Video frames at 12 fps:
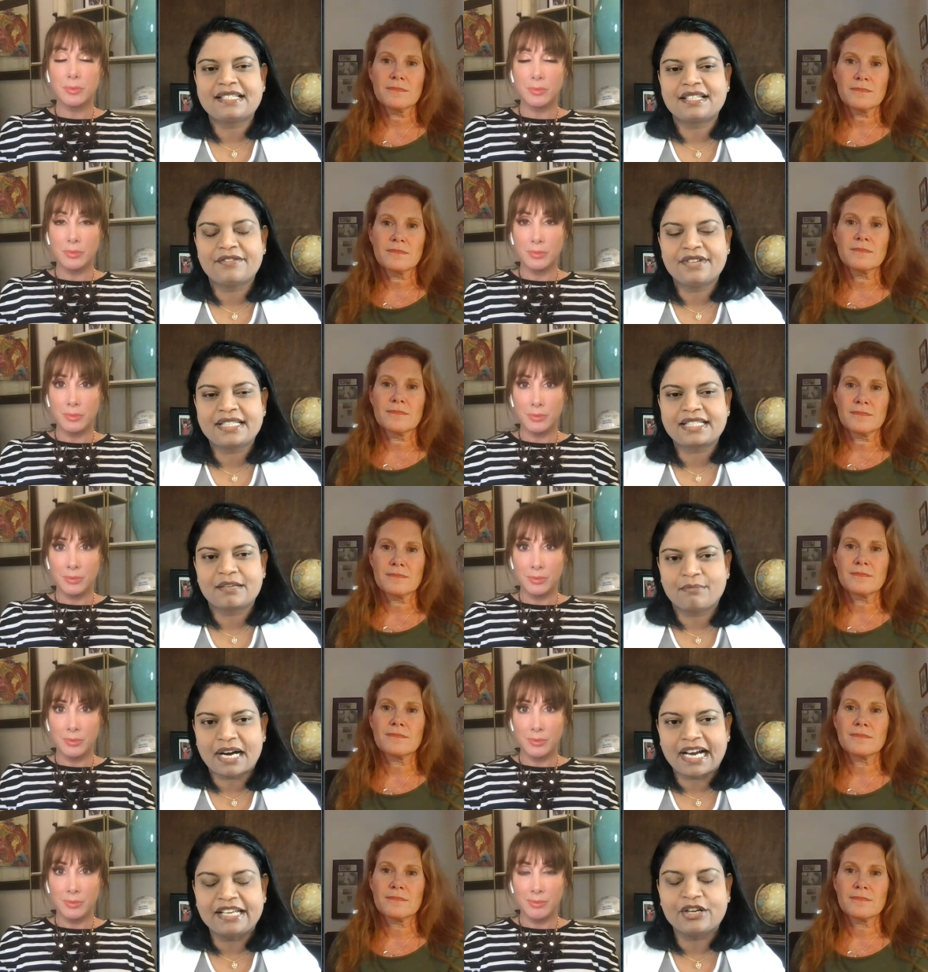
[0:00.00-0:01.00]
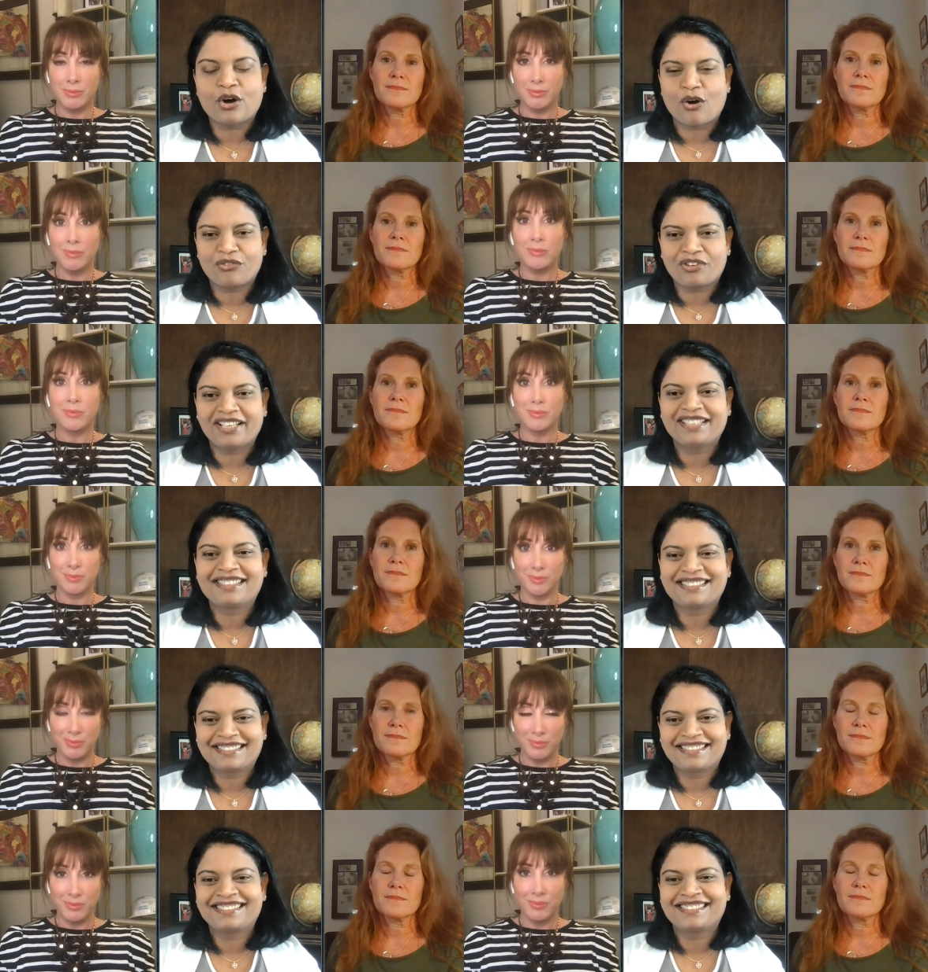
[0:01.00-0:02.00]
Speaker 1: as a service combined offering.
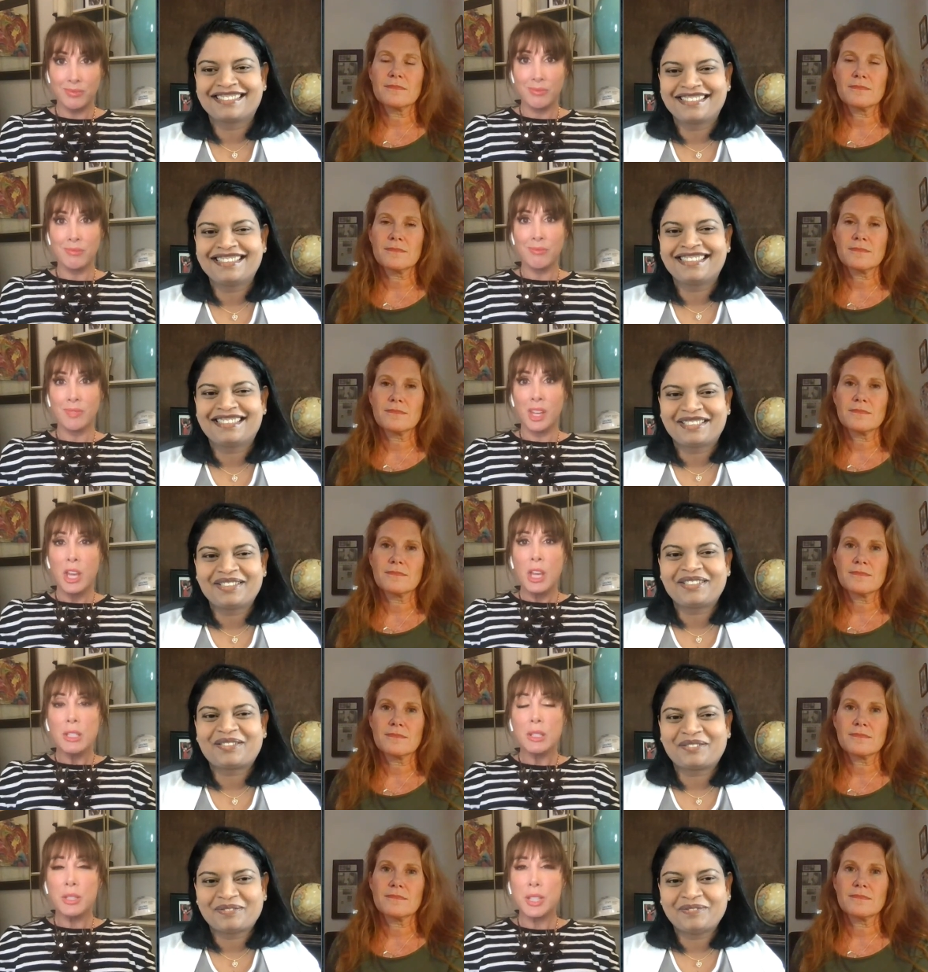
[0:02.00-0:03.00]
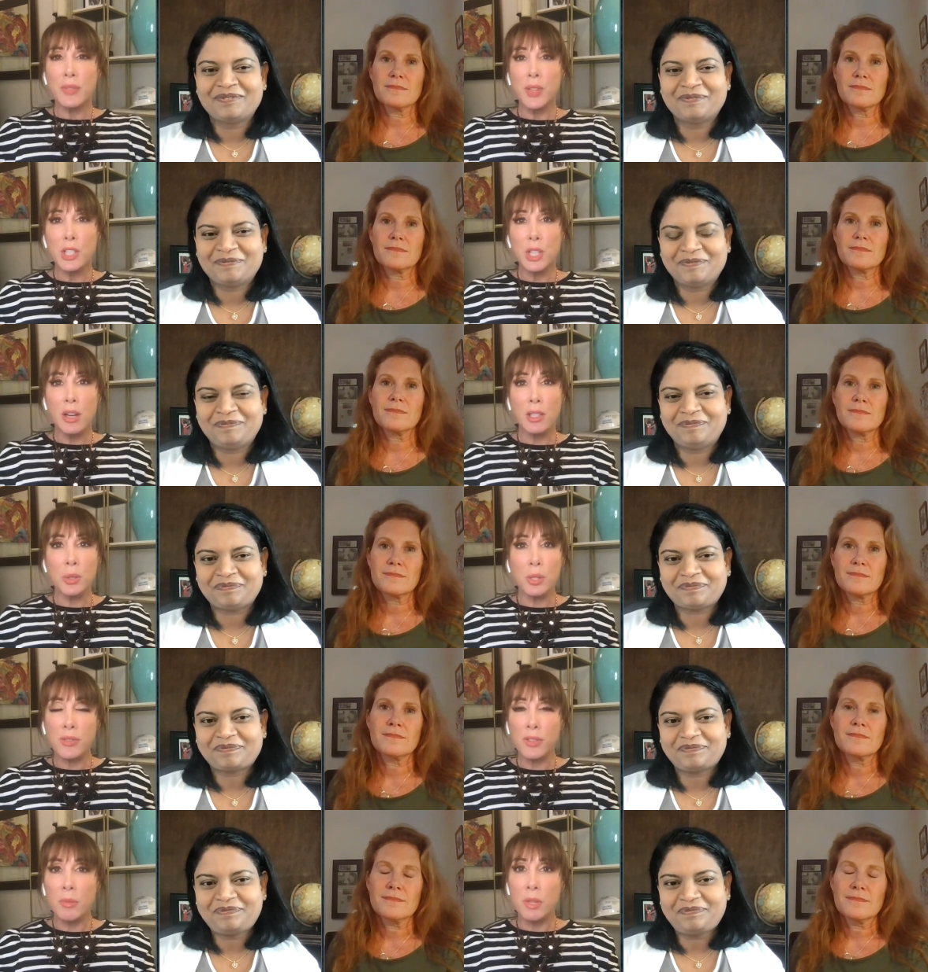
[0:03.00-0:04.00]
Speaker 2: So, Stephanie, talk to
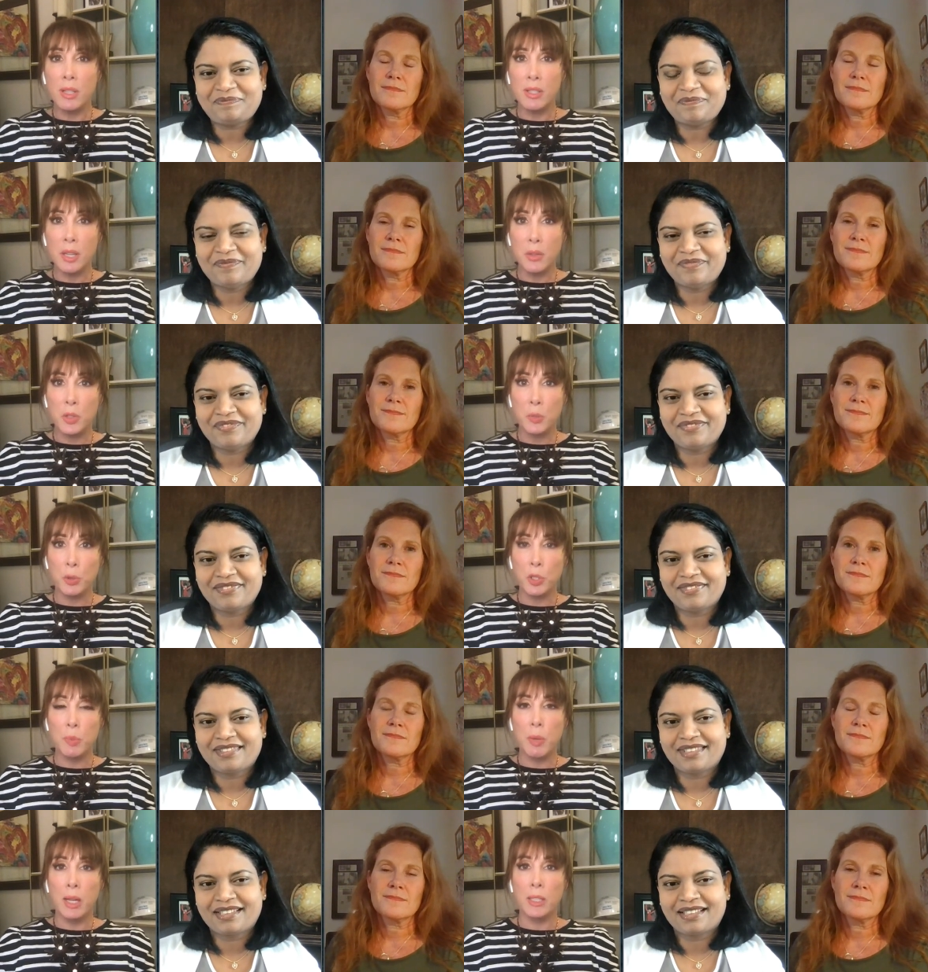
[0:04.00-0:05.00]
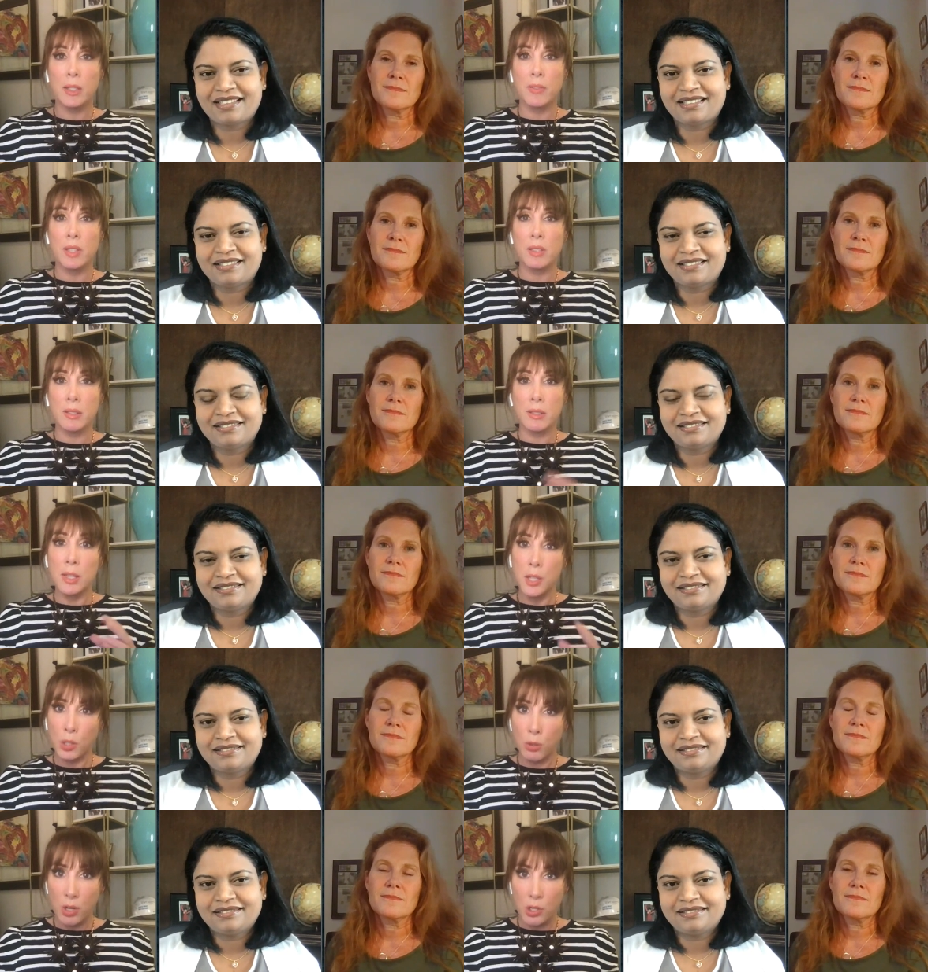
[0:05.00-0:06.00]
us from Intel's perspective. This is an
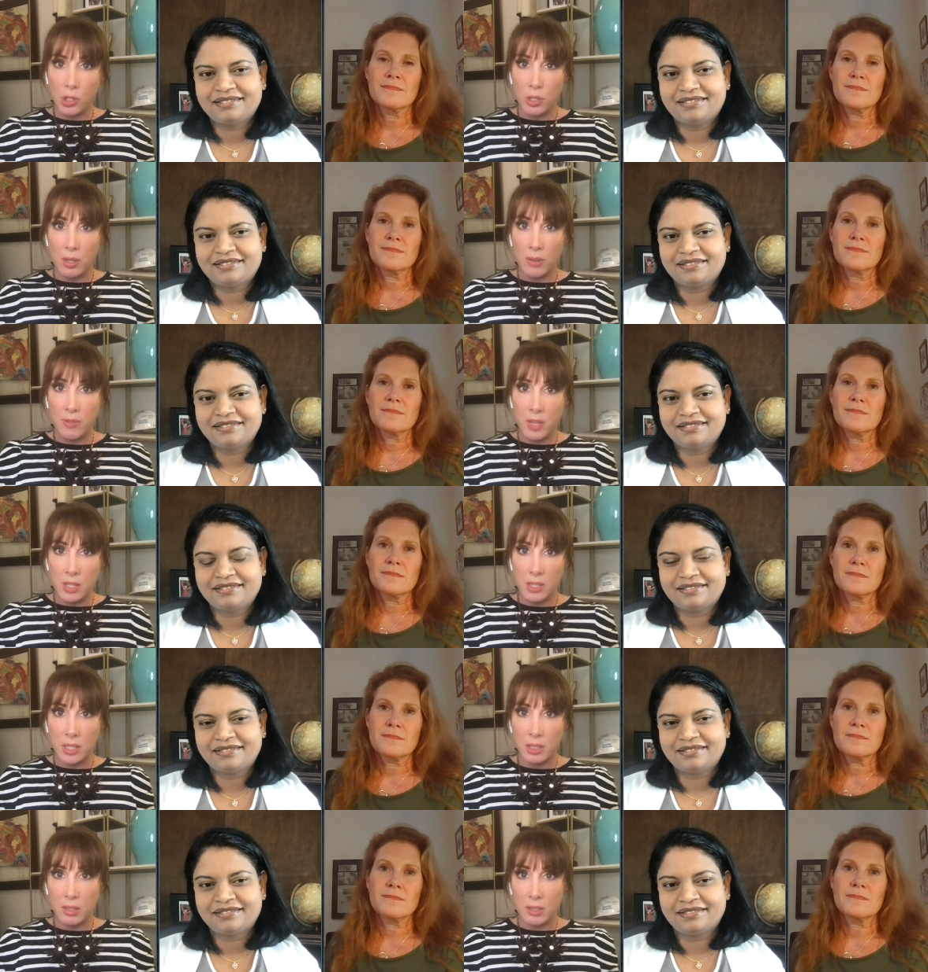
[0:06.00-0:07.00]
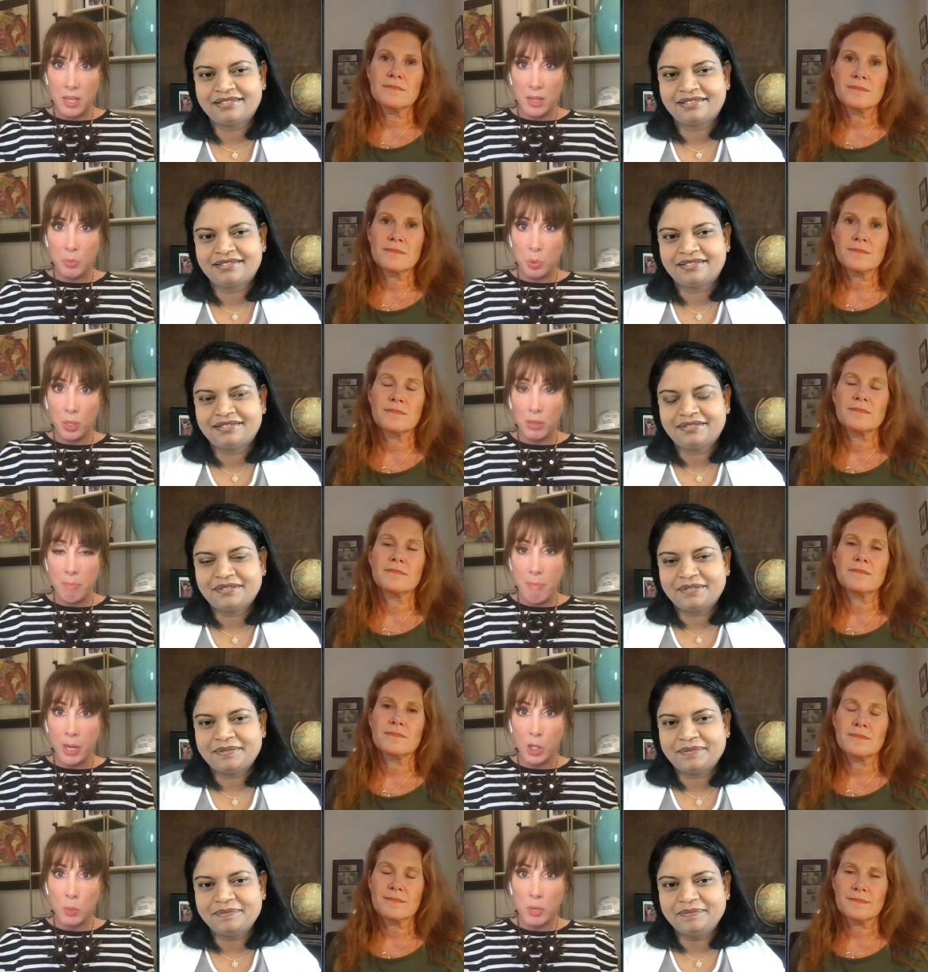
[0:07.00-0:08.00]
integration of Intel's endpoint
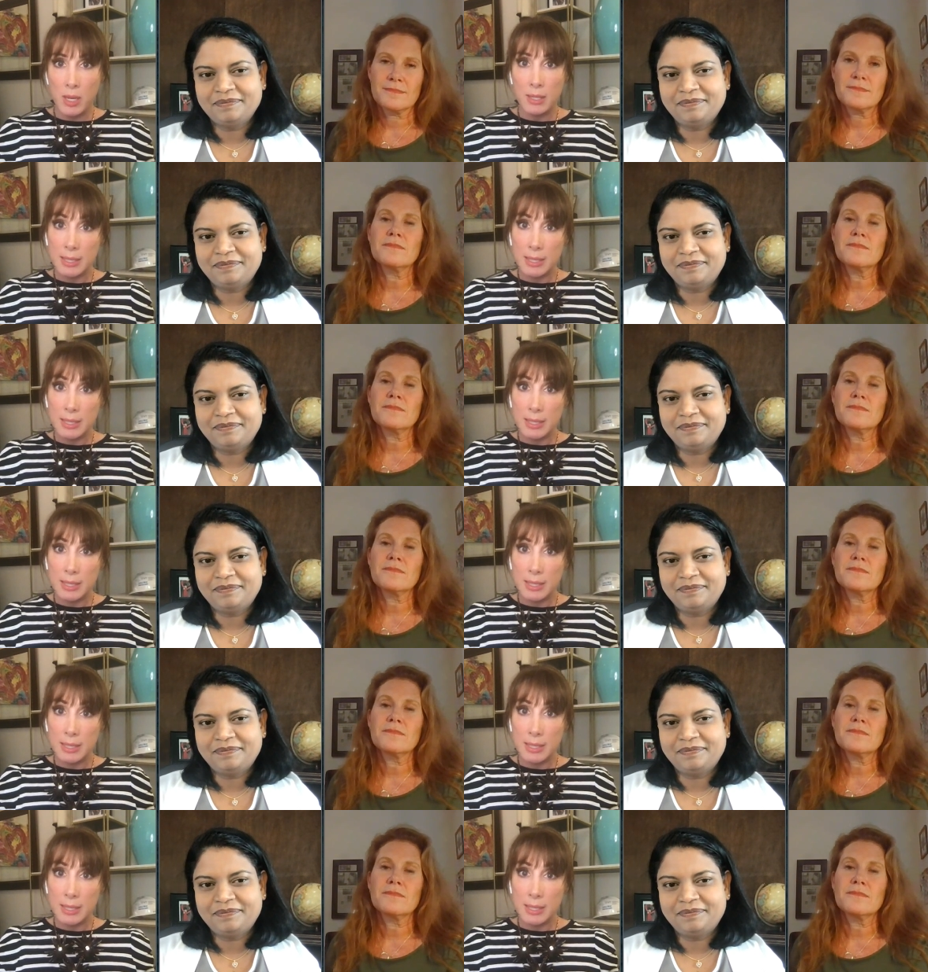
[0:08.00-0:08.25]
management